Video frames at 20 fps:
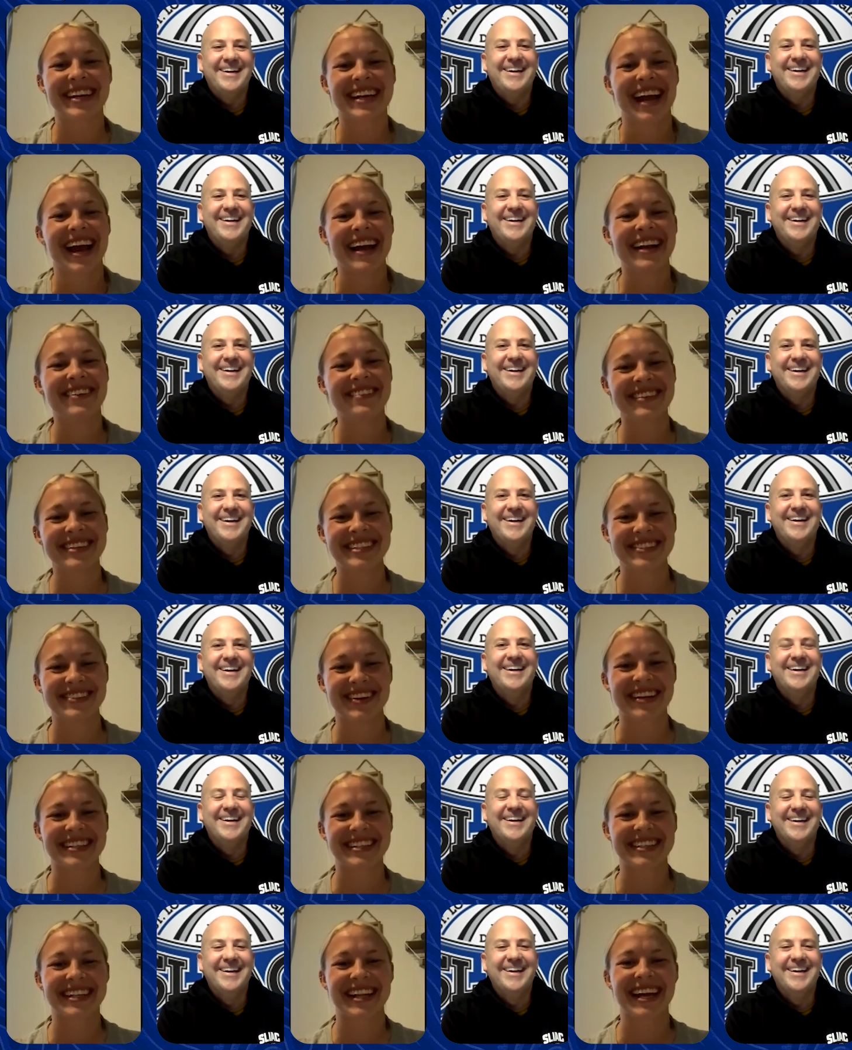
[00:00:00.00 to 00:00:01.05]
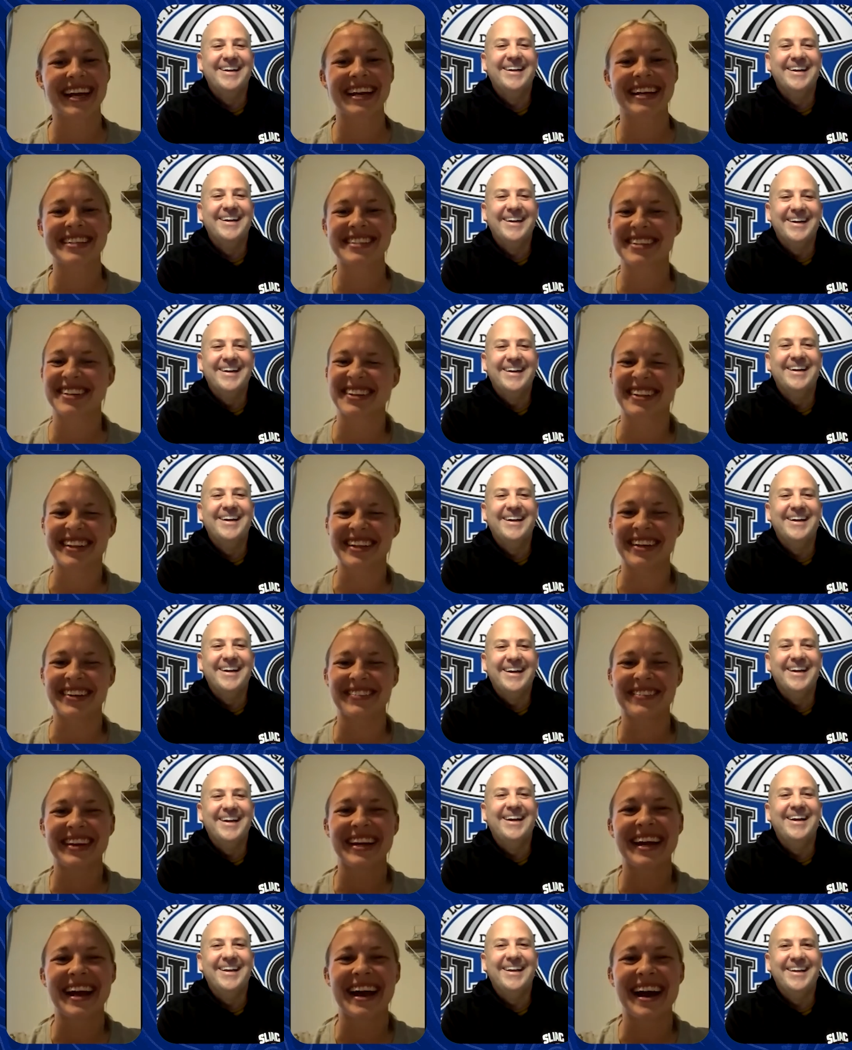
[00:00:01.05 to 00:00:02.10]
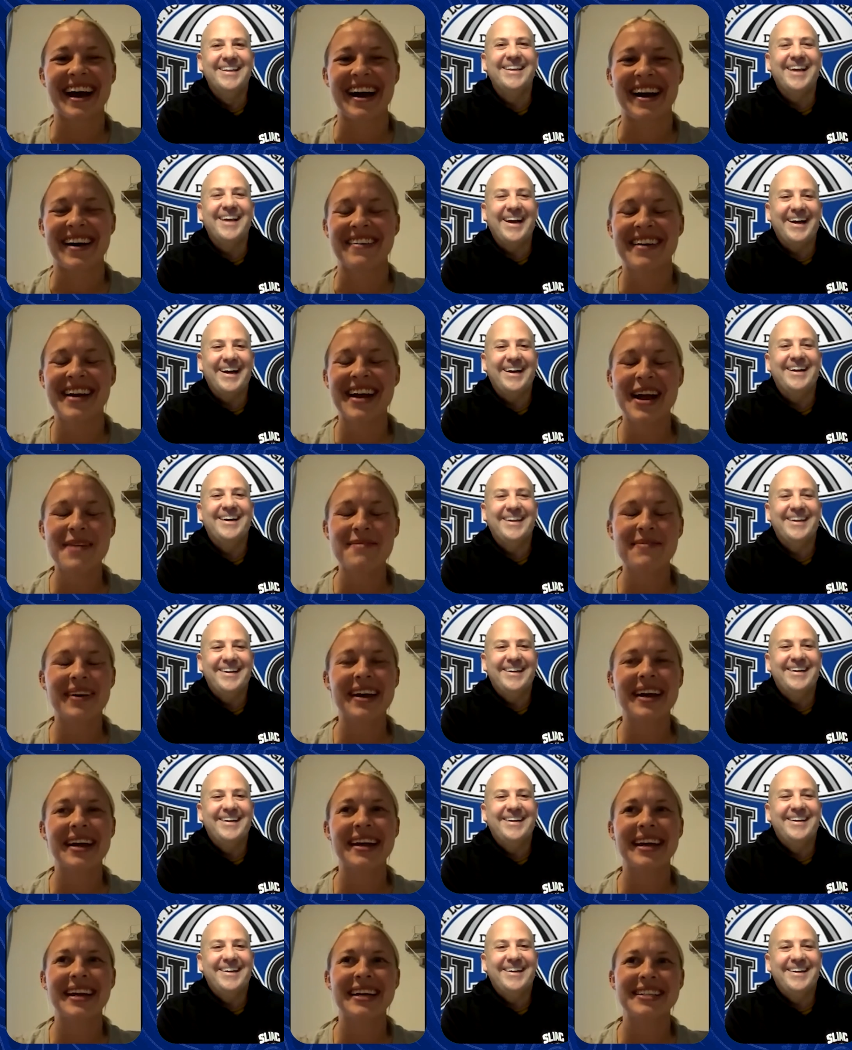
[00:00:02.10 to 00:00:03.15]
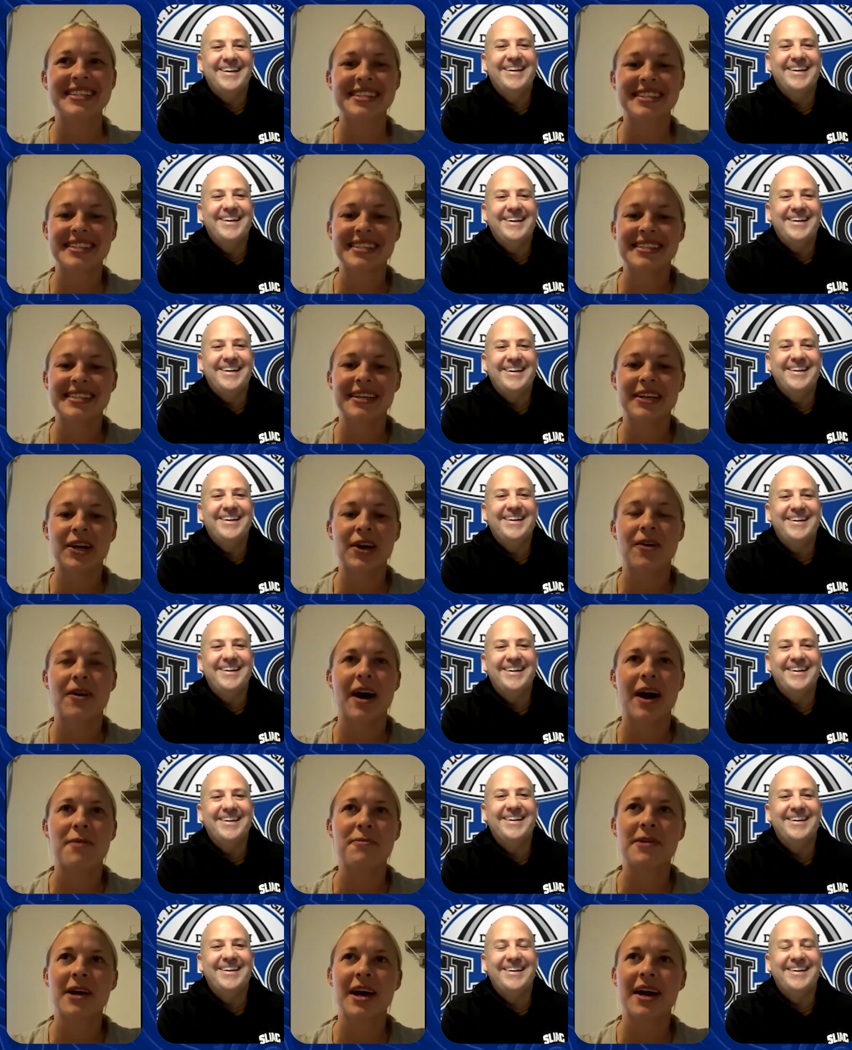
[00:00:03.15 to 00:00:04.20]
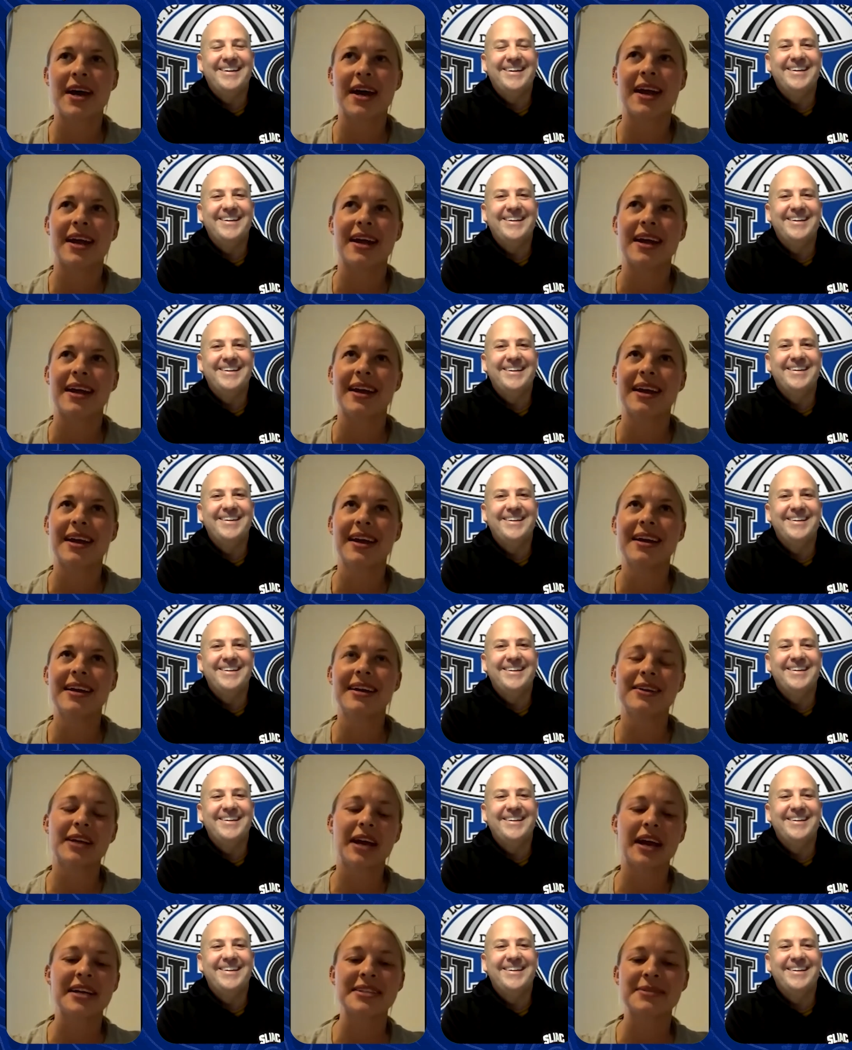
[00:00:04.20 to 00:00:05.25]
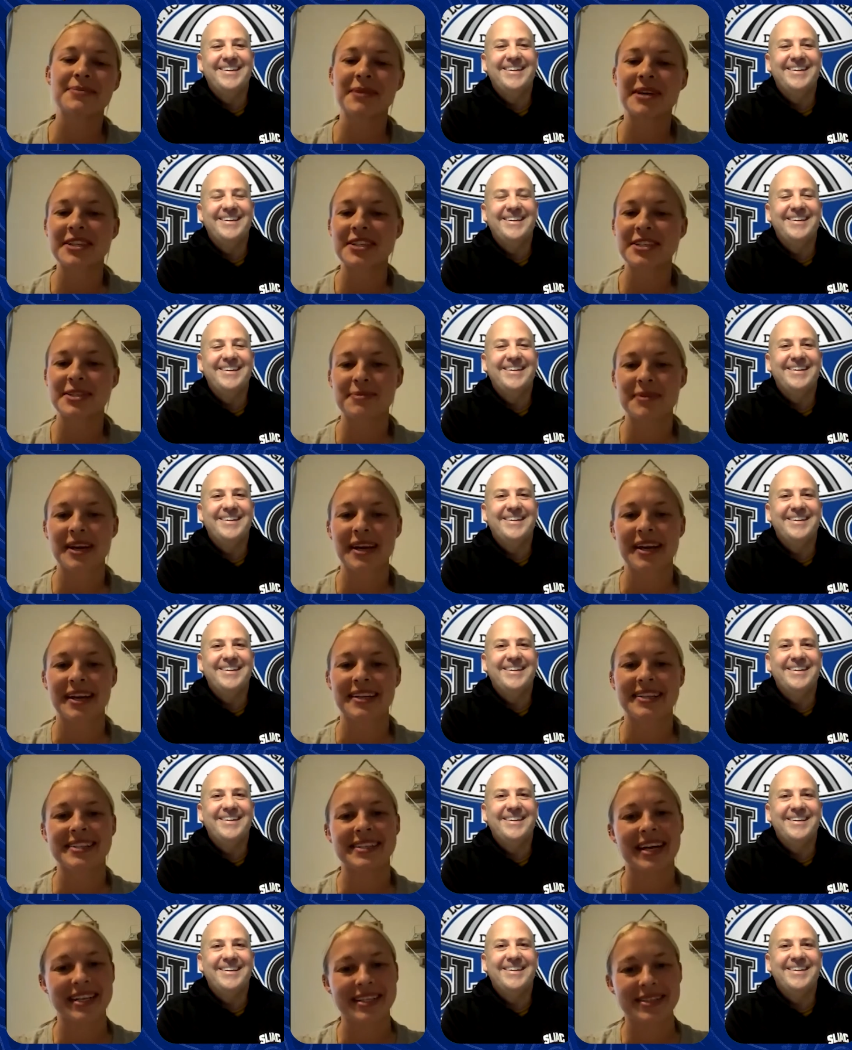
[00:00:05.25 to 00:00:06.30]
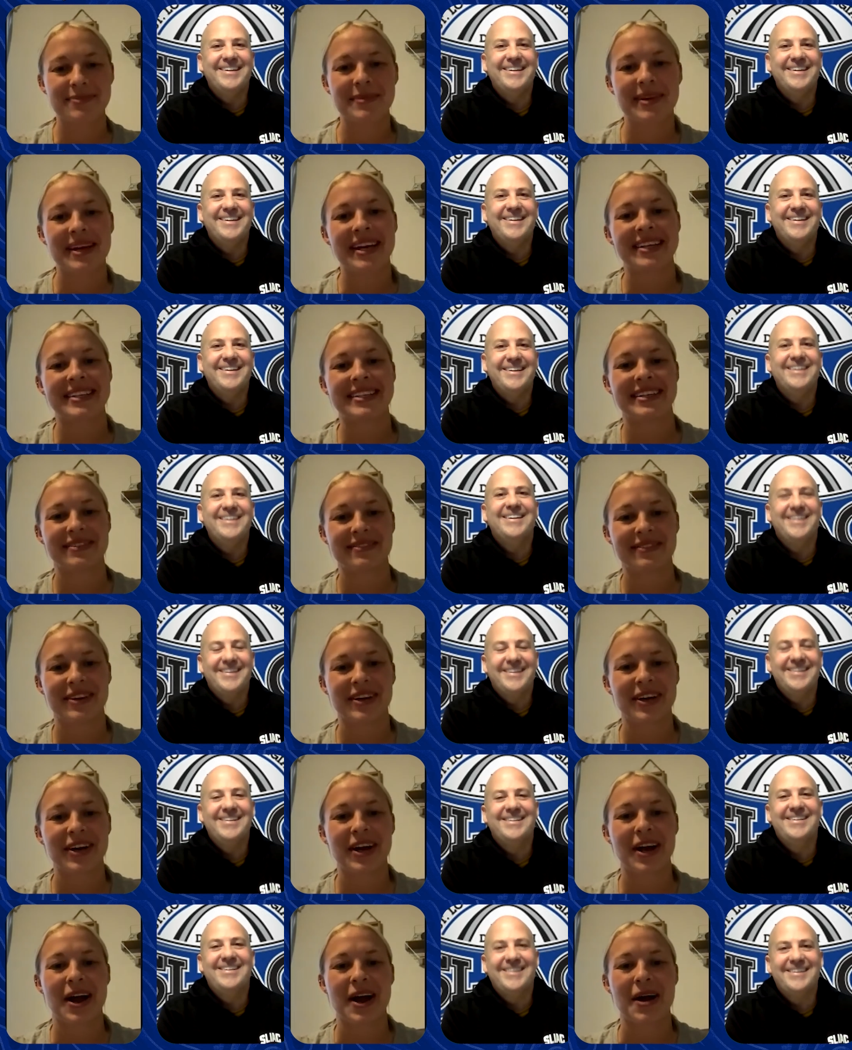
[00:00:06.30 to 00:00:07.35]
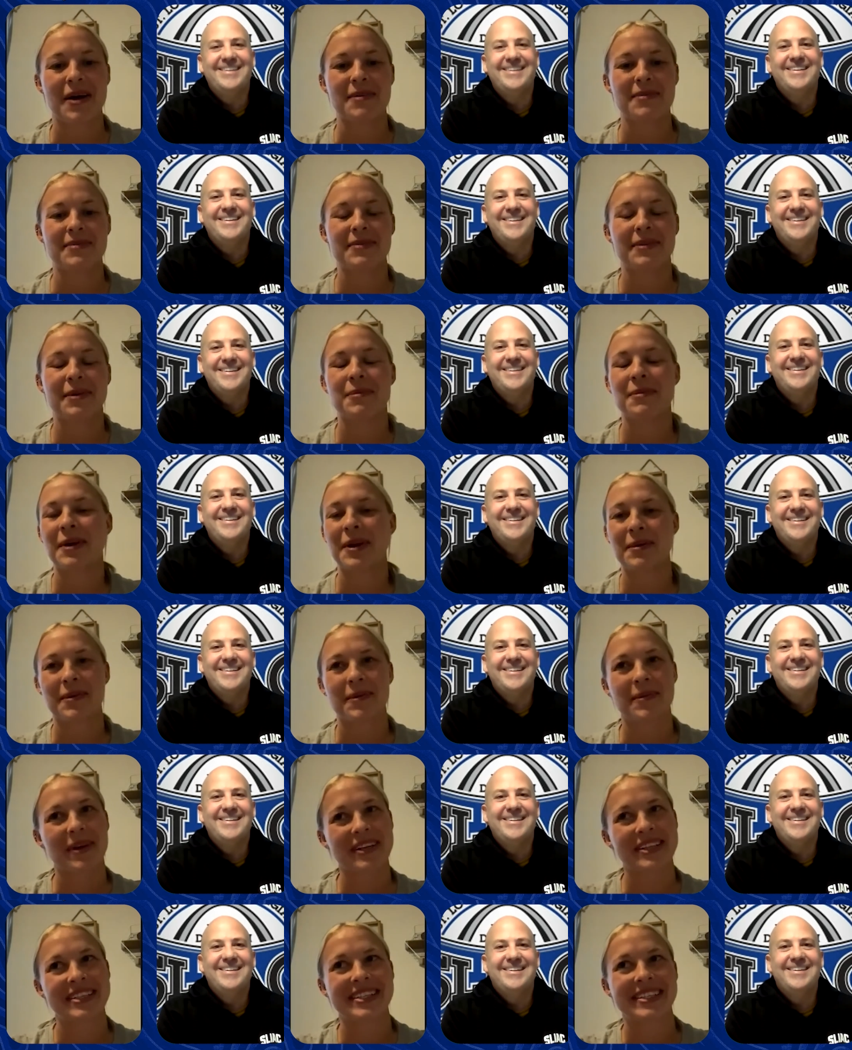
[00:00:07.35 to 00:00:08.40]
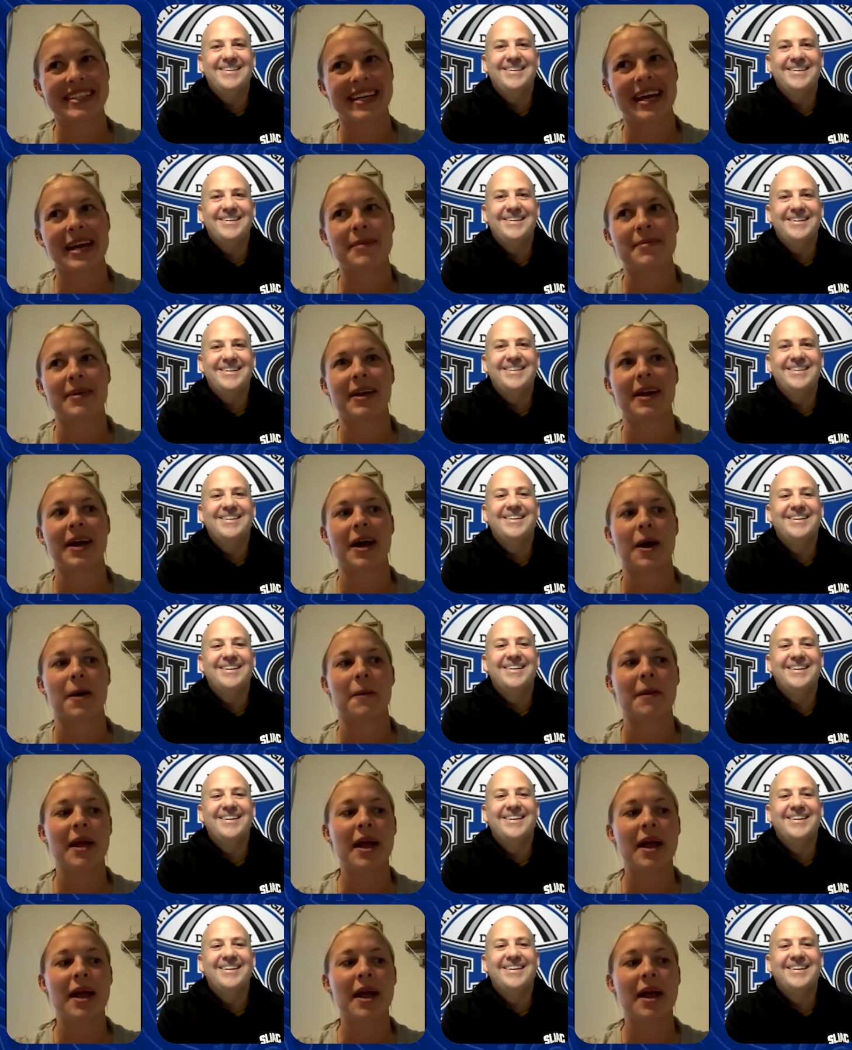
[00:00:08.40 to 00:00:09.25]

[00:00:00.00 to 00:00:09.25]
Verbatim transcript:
Speaker 1: kind of expected that answer a little bit. Uh, yeah. But it's just you know I'm not as much as my stats may differ um, from what I'm about to say, but uh,